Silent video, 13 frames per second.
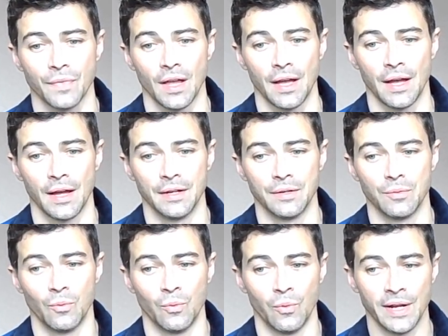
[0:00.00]
And
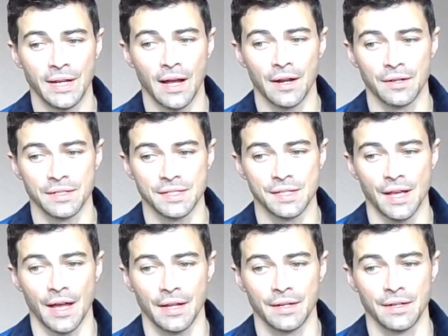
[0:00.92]
we got on
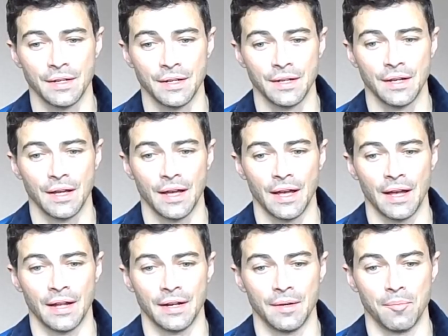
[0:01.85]
set,
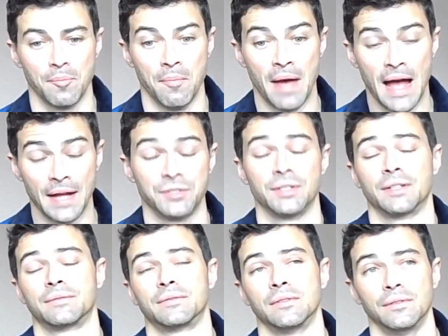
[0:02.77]
and magic
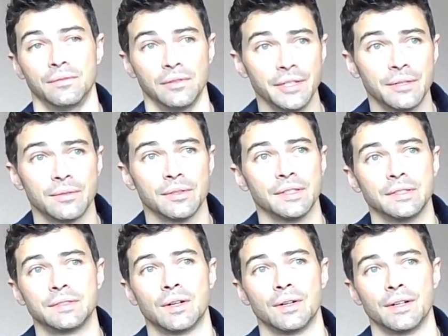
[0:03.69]
literally
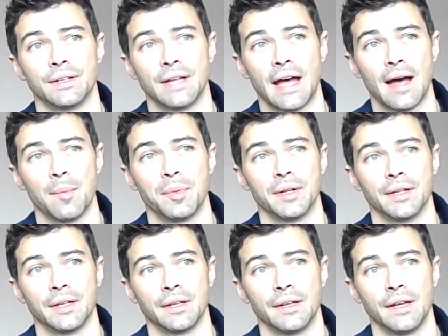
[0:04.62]
started happening.
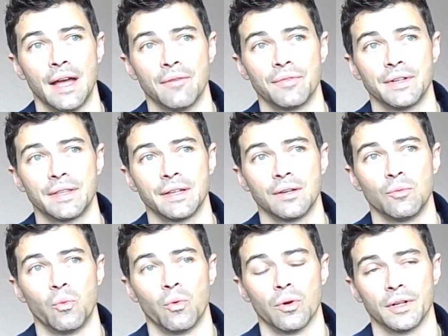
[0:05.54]
Everything
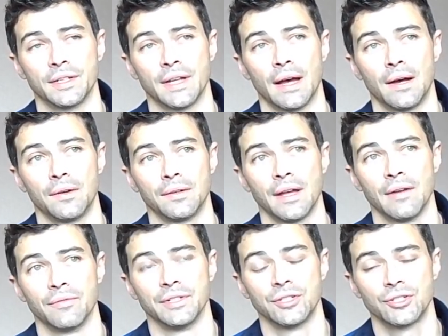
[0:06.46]
worked out.
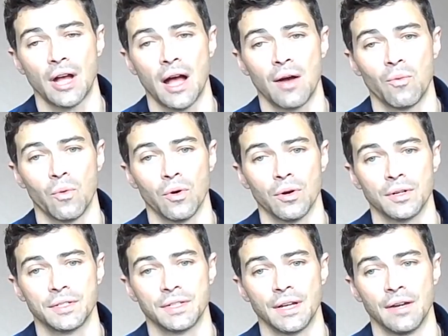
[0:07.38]
Every shot
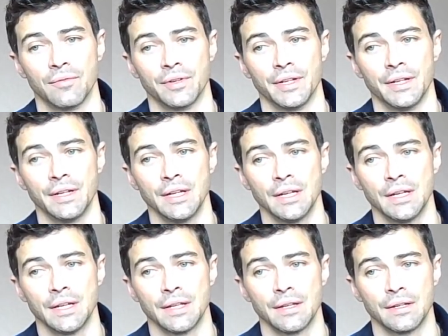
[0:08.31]
worked. Every
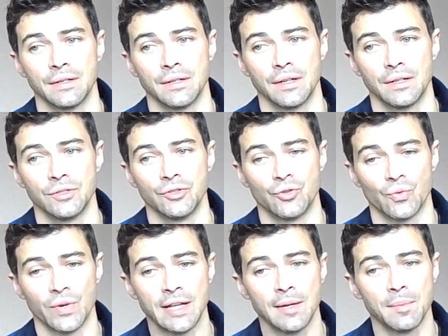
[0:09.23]

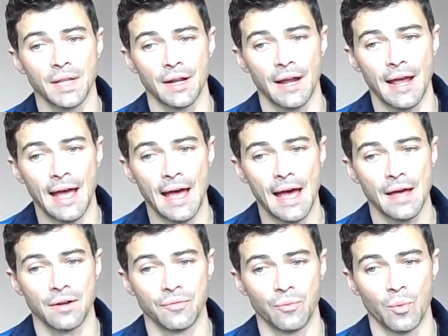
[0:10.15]
dream that I
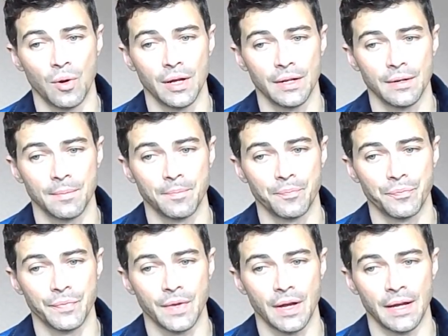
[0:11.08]
had of what
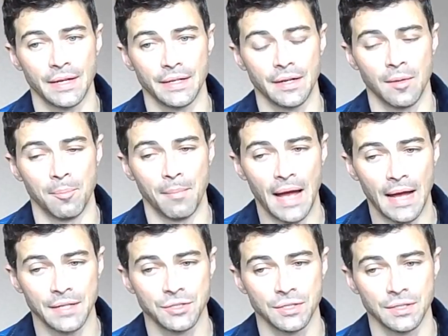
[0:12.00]
I
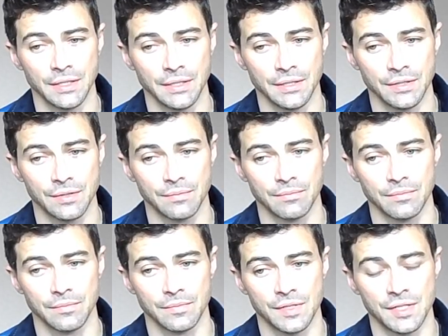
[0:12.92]
imagined these
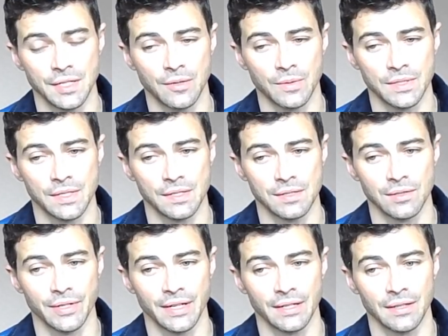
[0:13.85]
sequences
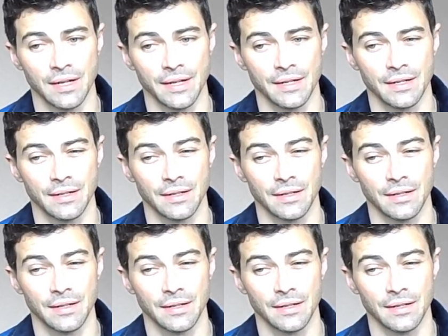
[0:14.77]
looking like